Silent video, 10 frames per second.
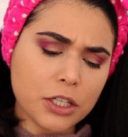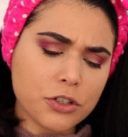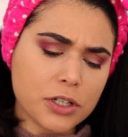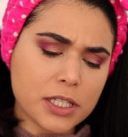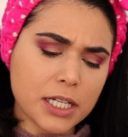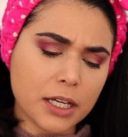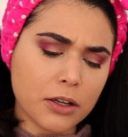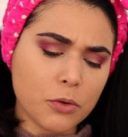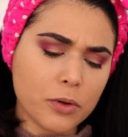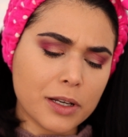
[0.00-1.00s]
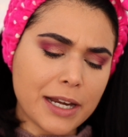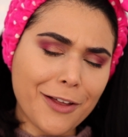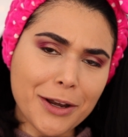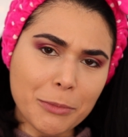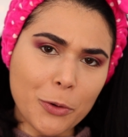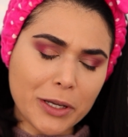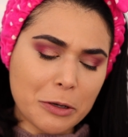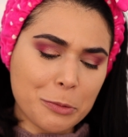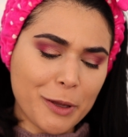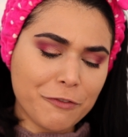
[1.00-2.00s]
interesting. Now that I'm going
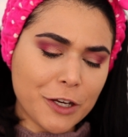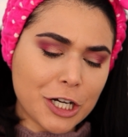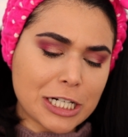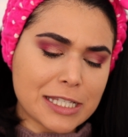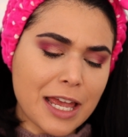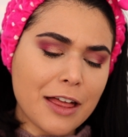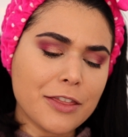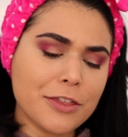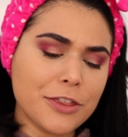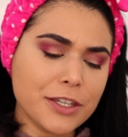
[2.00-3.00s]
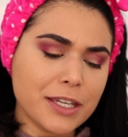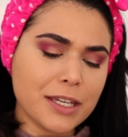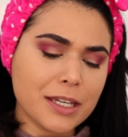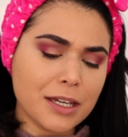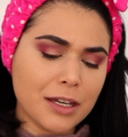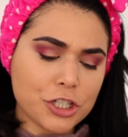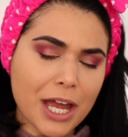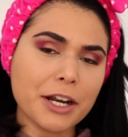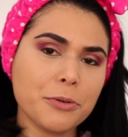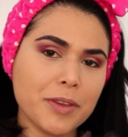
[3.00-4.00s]
in with my fingers, the
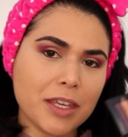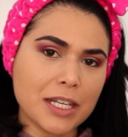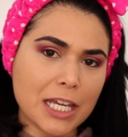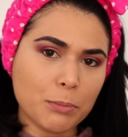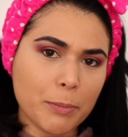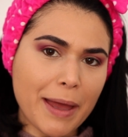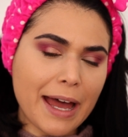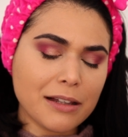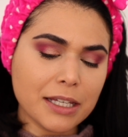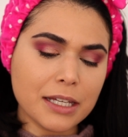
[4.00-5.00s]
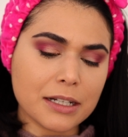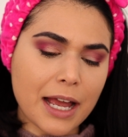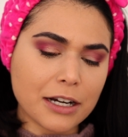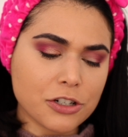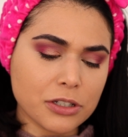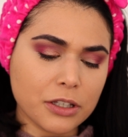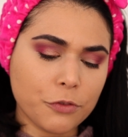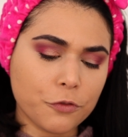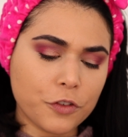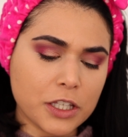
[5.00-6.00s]
shadow in the Enigma palette actually
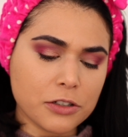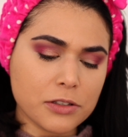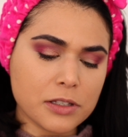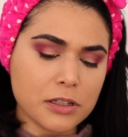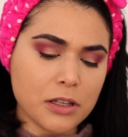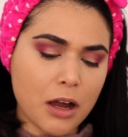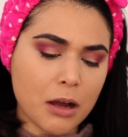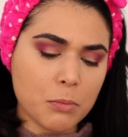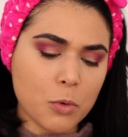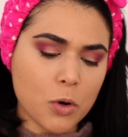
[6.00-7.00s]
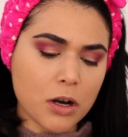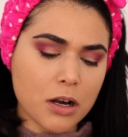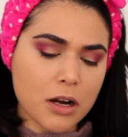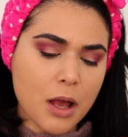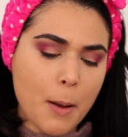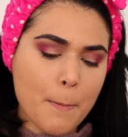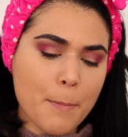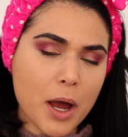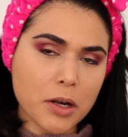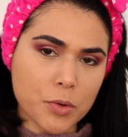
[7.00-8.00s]
feels a lot more
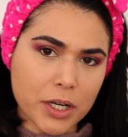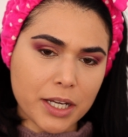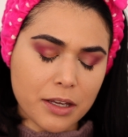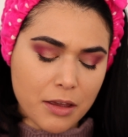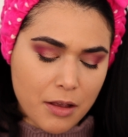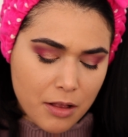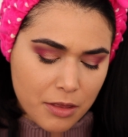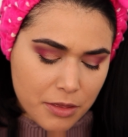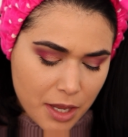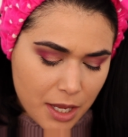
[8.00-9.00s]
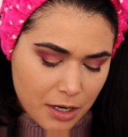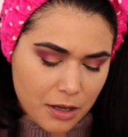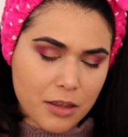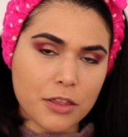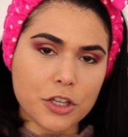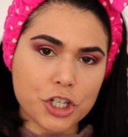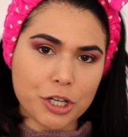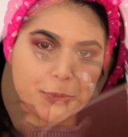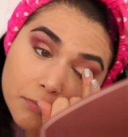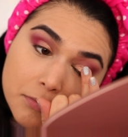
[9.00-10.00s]
buttery than the
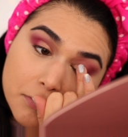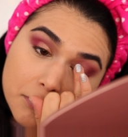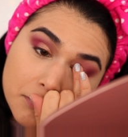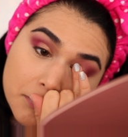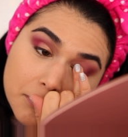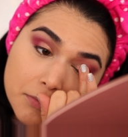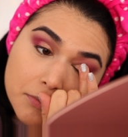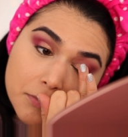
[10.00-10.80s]
shimmer in the Too Faced